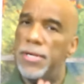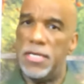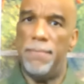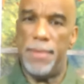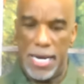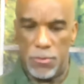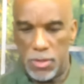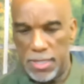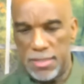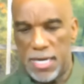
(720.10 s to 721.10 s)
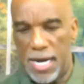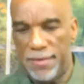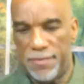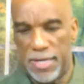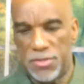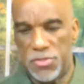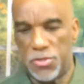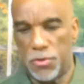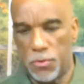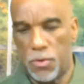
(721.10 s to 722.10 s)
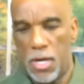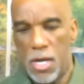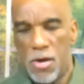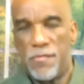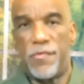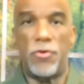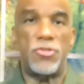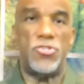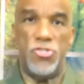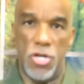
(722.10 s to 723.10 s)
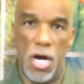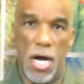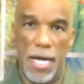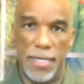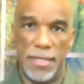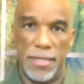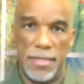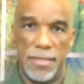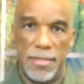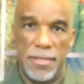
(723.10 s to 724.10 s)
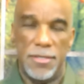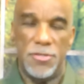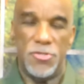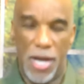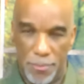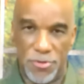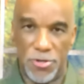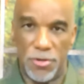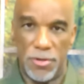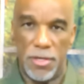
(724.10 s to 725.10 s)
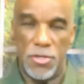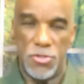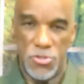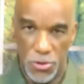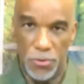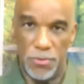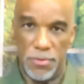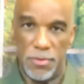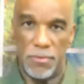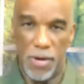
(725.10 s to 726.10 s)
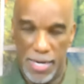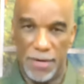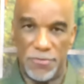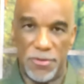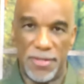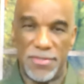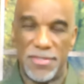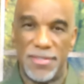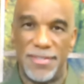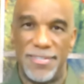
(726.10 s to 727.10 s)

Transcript: we come back, we're going to dive into 1 John chapter 2 right after this.